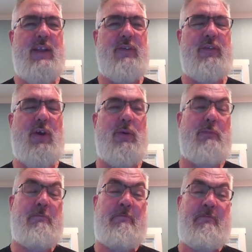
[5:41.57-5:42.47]

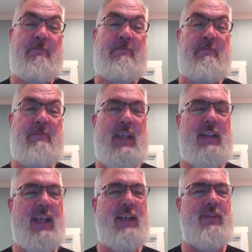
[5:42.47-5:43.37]
So in
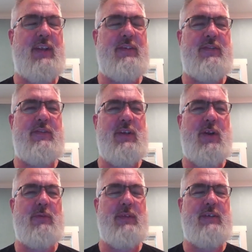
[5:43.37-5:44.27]
that sense,
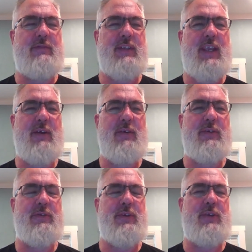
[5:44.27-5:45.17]
the
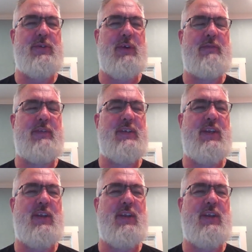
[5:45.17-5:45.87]
character is also convincing.